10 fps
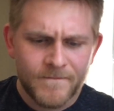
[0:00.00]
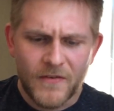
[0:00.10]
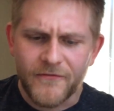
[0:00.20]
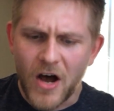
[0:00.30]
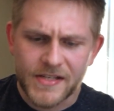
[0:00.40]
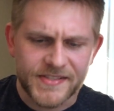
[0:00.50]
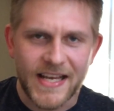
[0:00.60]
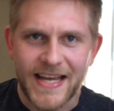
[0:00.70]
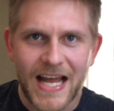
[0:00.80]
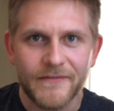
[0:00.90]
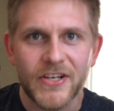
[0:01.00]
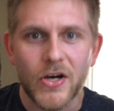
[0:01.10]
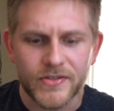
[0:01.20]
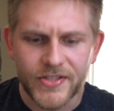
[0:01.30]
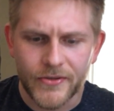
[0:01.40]
Fawcett kind of a
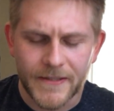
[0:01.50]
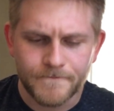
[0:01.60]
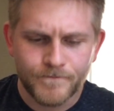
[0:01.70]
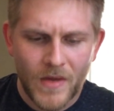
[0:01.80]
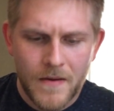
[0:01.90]
note to it.